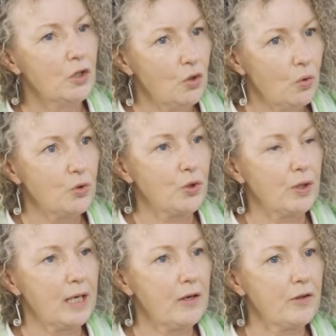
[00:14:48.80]
No, so
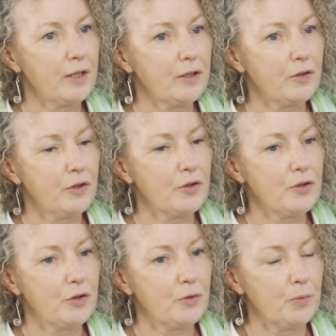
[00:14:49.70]
they have
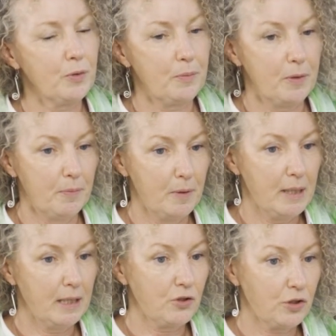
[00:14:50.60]
the
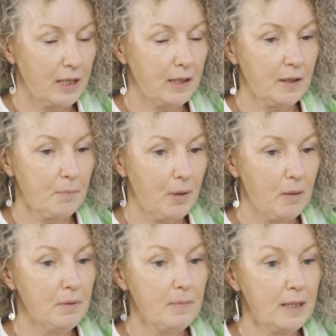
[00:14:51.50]
main genetic
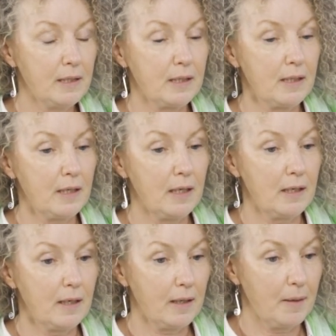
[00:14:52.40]
problem is
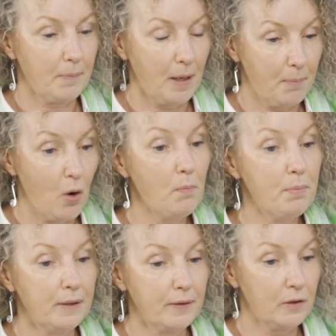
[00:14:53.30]
a pump
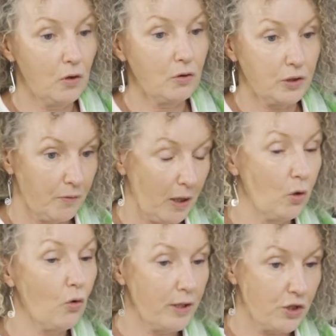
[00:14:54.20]
in their lungs, a
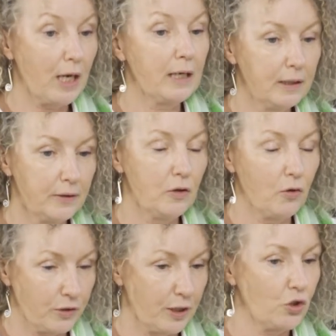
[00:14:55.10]
chloride channel in their
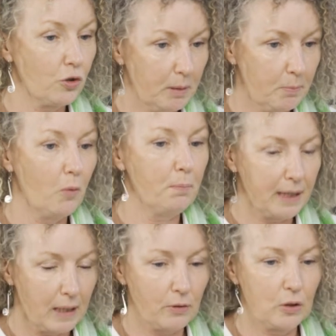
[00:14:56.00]
lungs that should be pumping
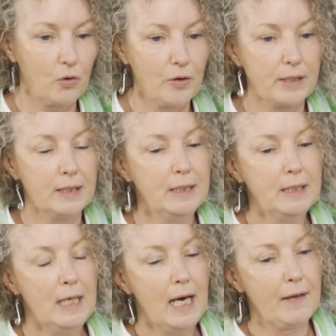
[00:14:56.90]
out chloride,
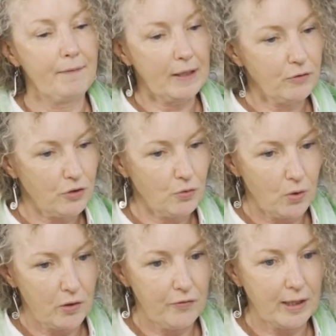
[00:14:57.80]
and that doesn't
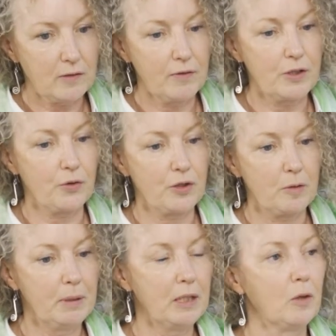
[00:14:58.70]
work effectively. So there's a
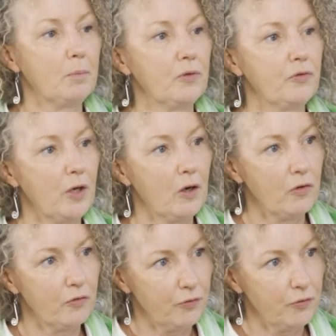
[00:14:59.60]
build-up of